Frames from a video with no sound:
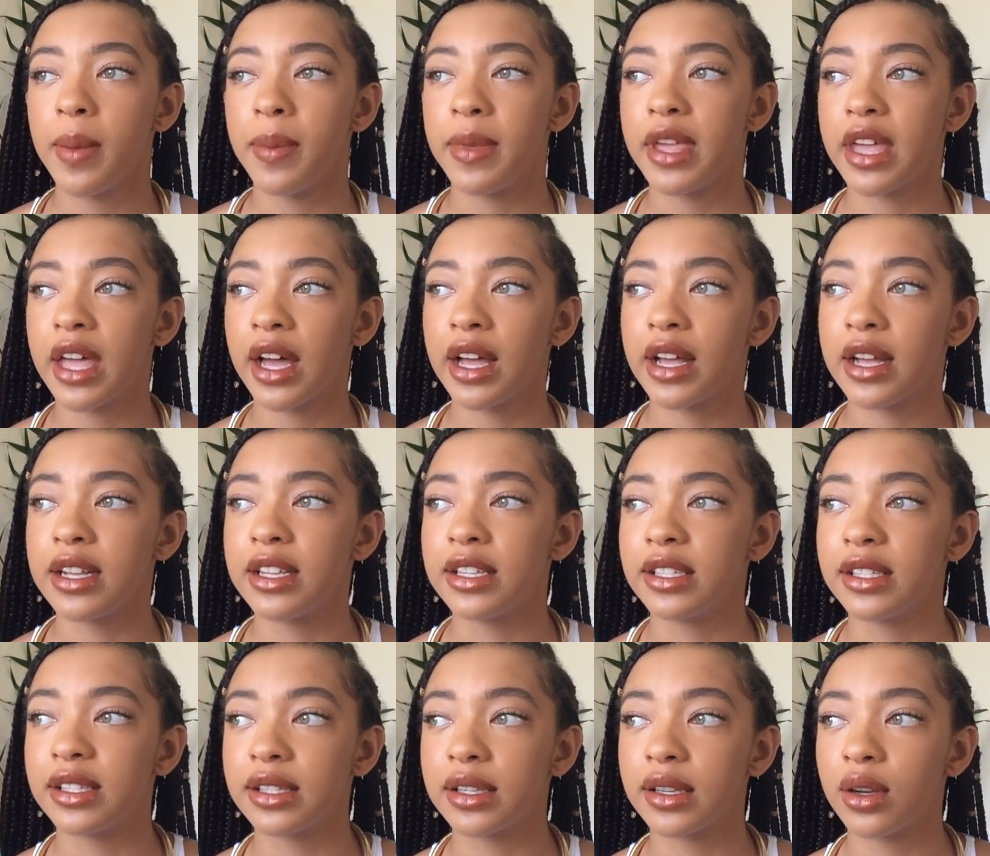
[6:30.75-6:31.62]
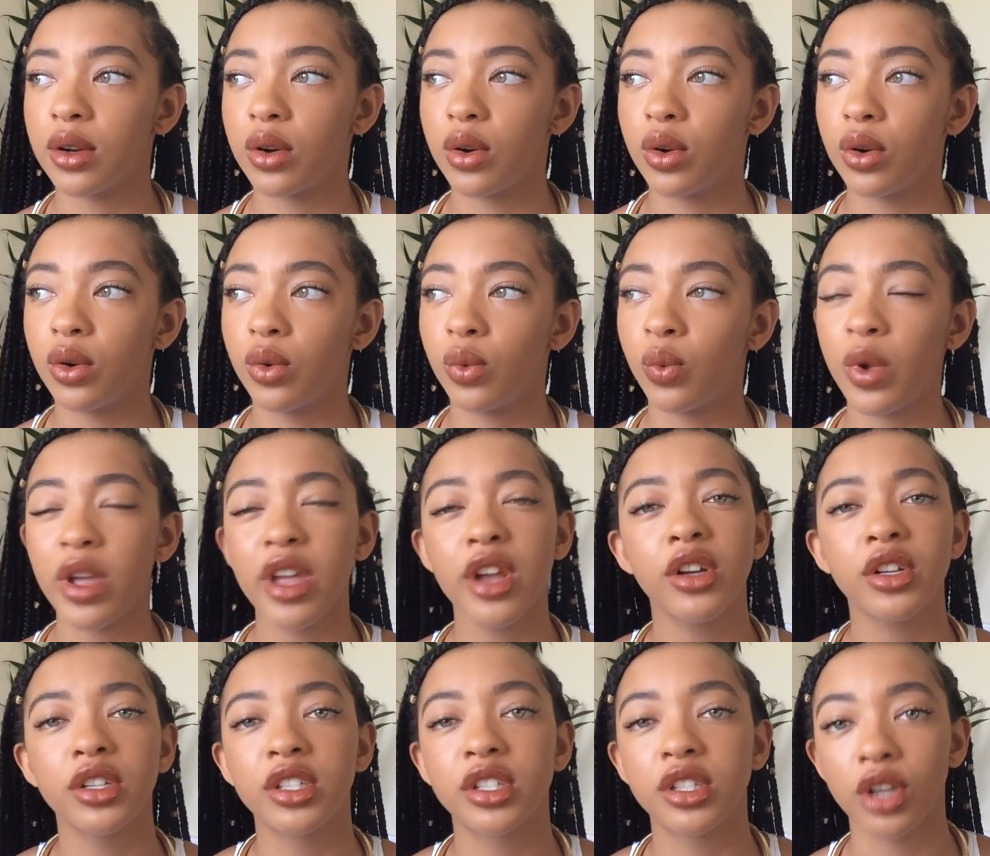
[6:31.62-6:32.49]
Because
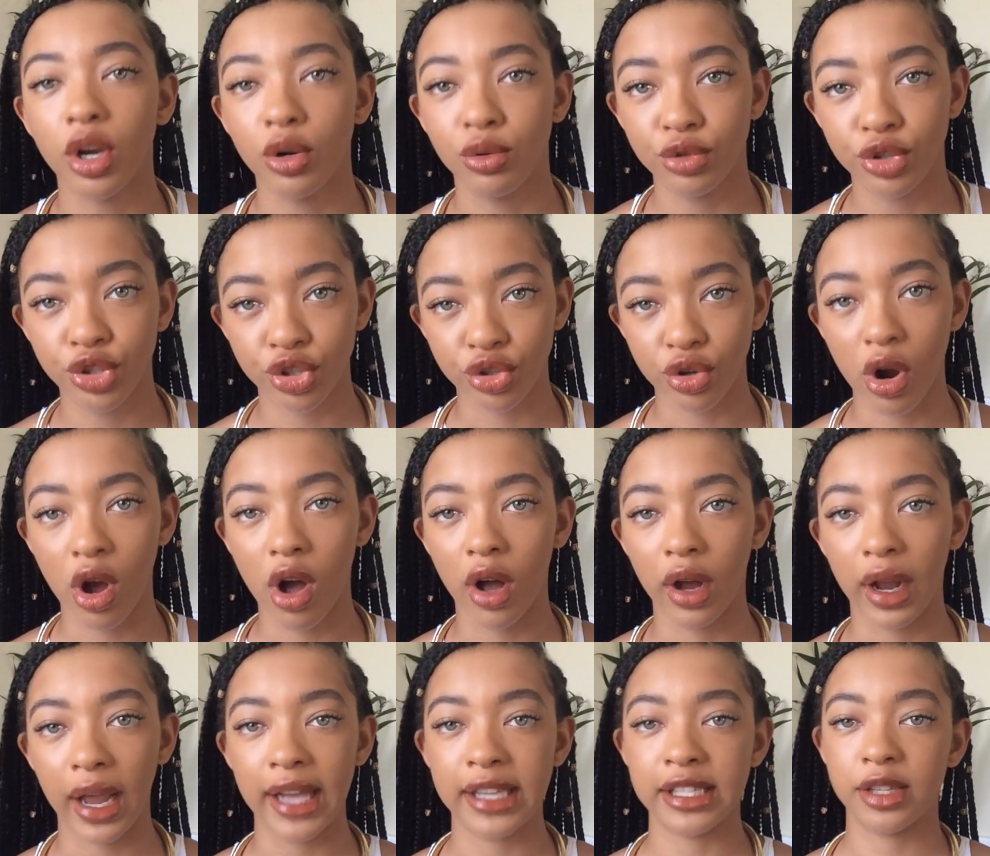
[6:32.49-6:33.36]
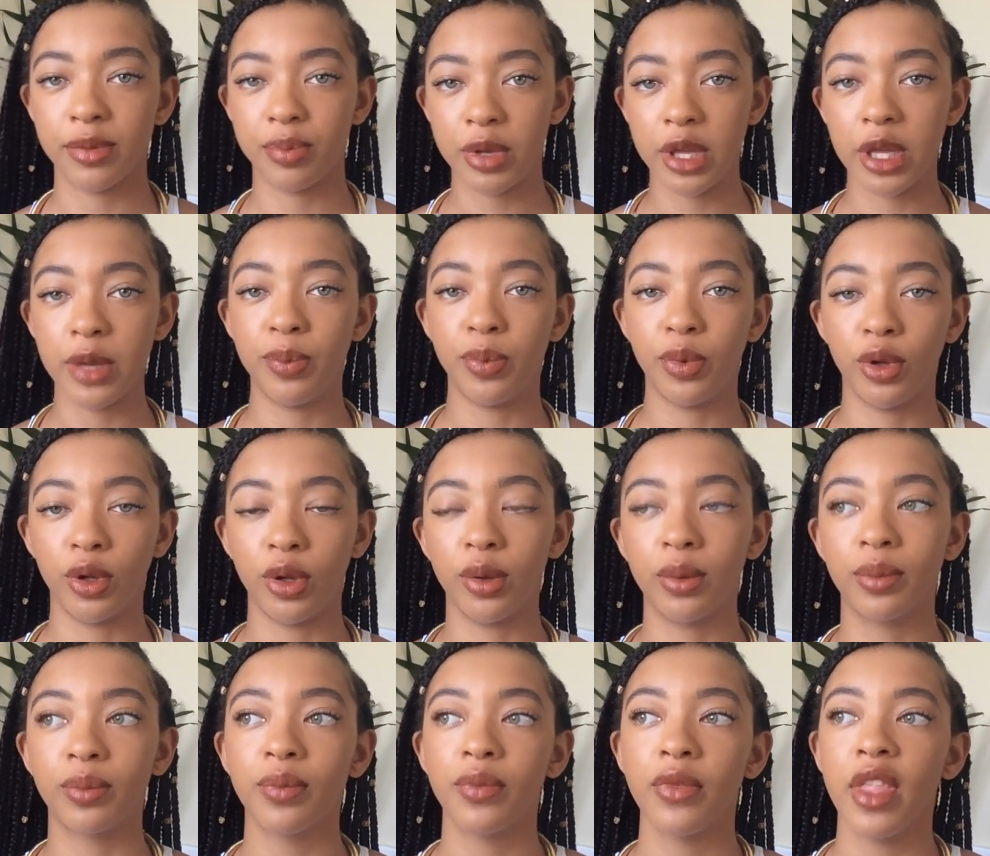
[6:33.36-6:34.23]
we are so strong as a
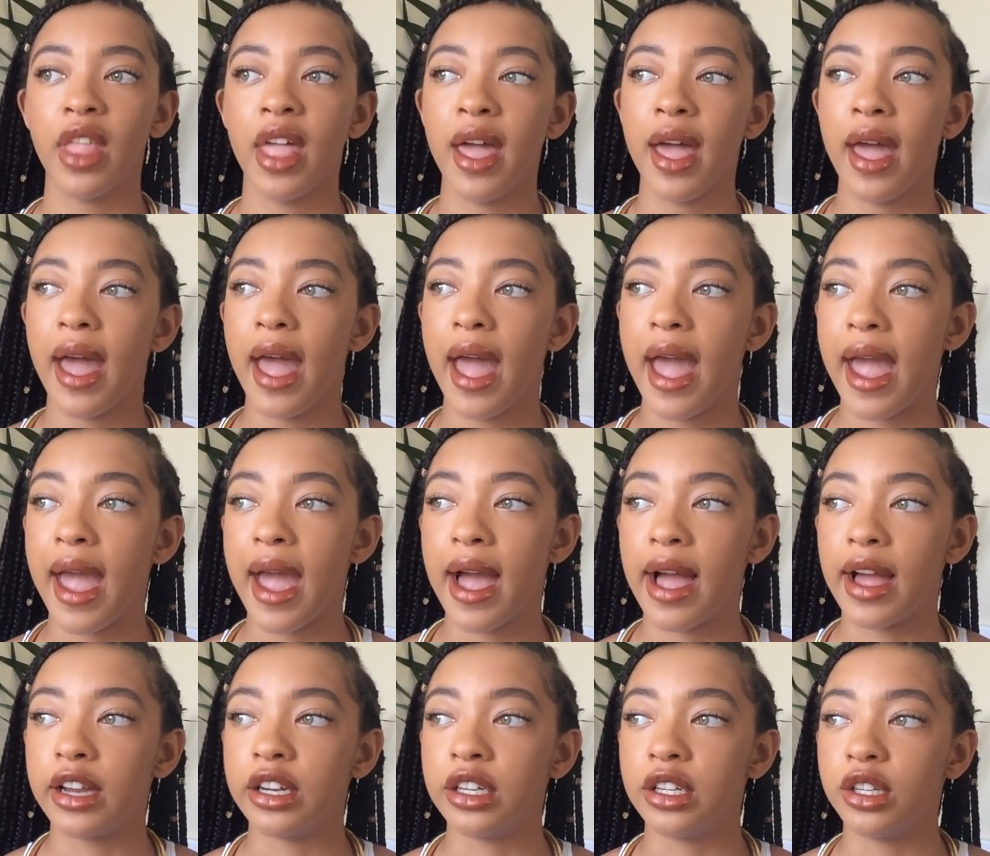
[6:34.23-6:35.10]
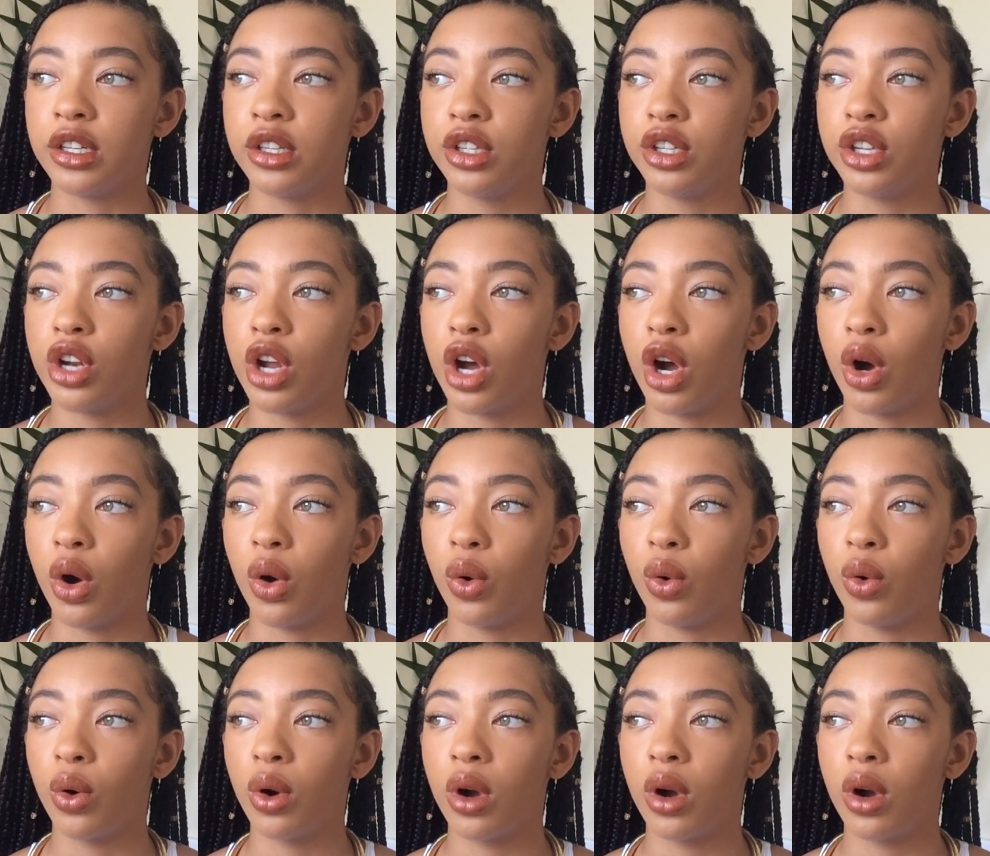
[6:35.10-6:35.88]
people, and you know,